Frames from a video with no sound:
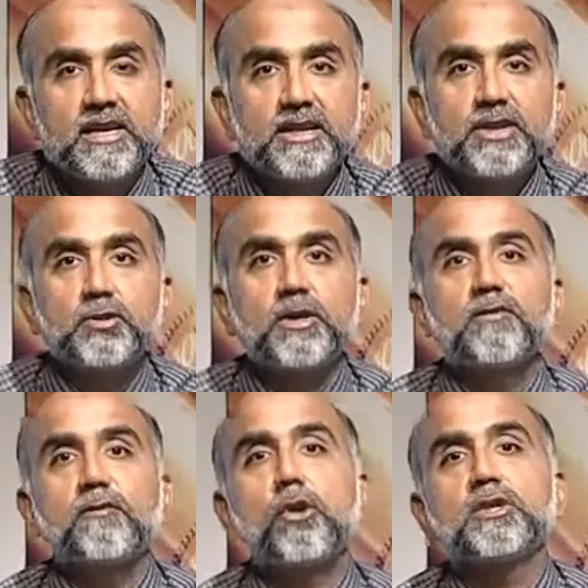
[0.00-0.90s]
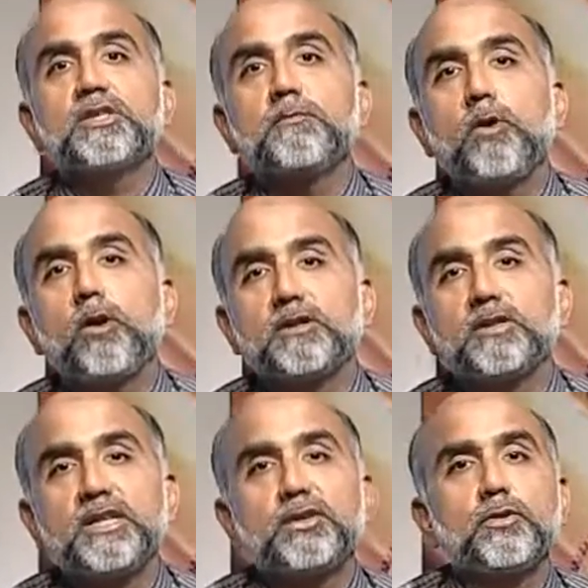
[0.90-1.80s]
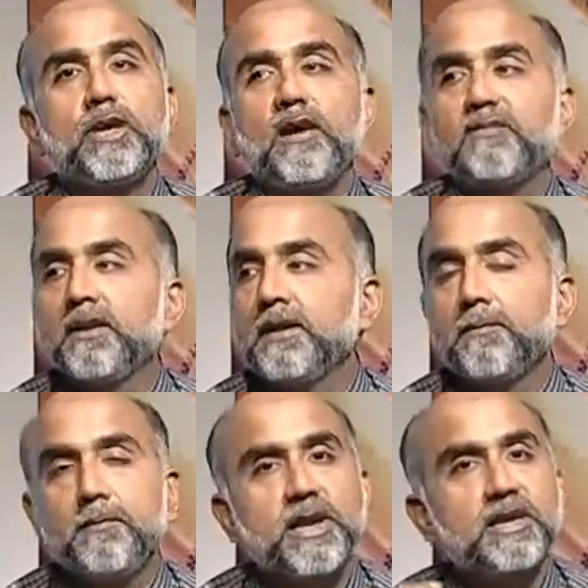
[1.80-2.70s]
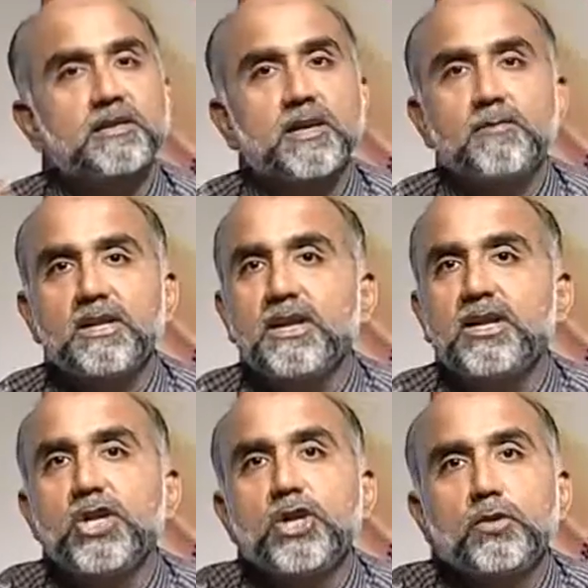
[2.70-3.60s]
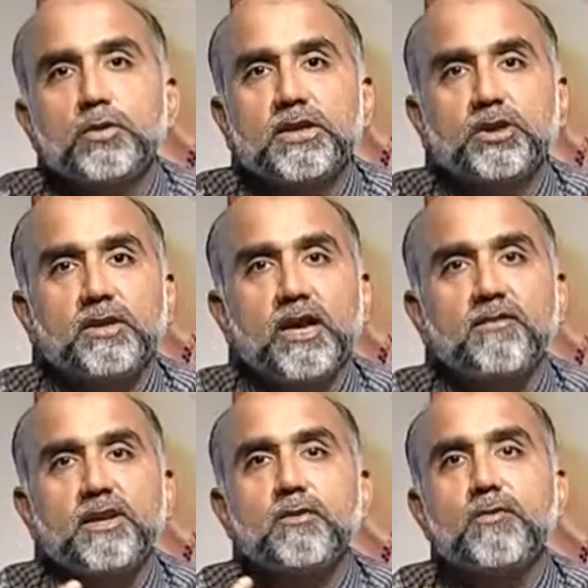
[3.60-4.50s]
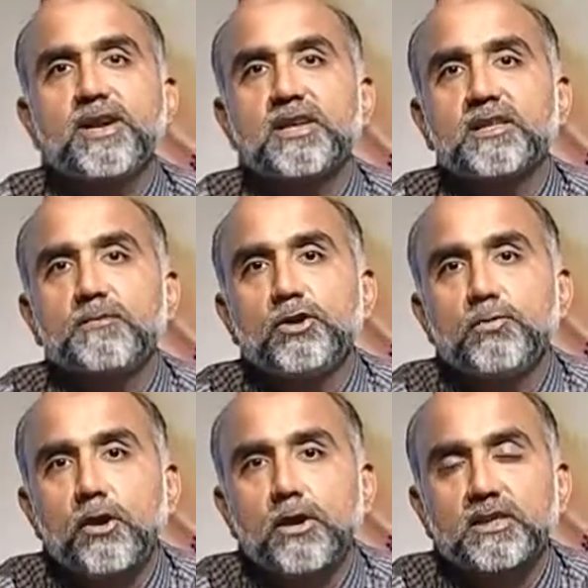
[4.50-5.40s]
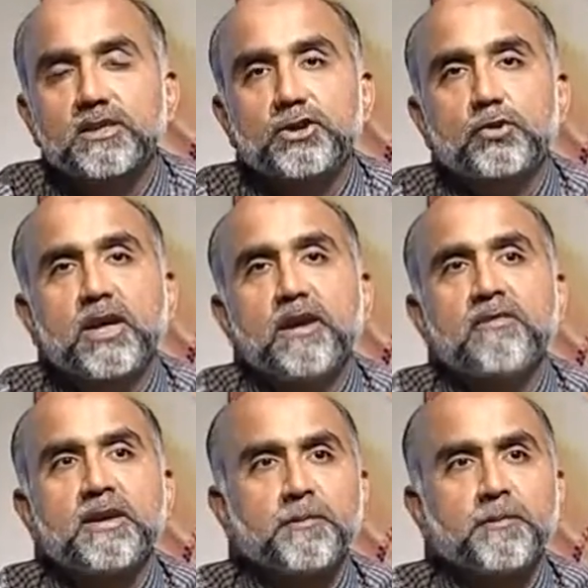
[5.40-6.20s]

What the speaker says: They should have crossed the border. They should have made something new. They should have innovated some new products. They should have